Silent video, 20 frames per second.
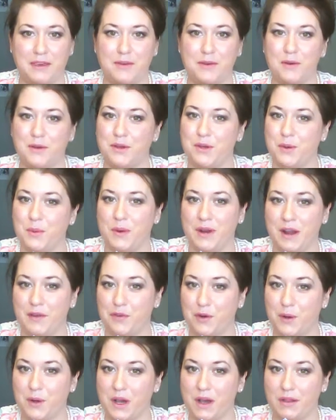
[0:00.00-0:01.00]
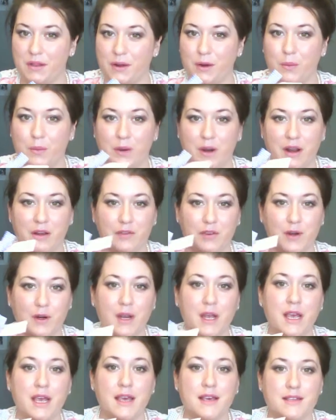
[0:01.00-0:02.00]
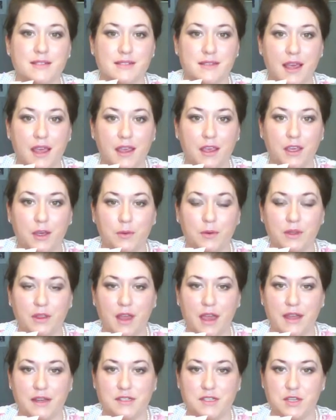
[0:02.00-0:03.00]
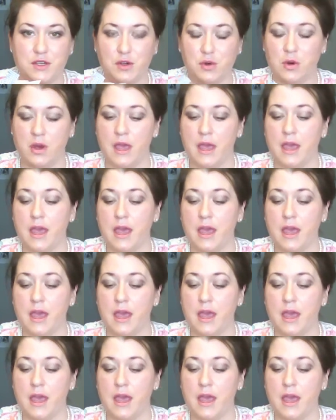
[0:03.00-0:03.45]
You can do whatever color, whatever scent you would like to,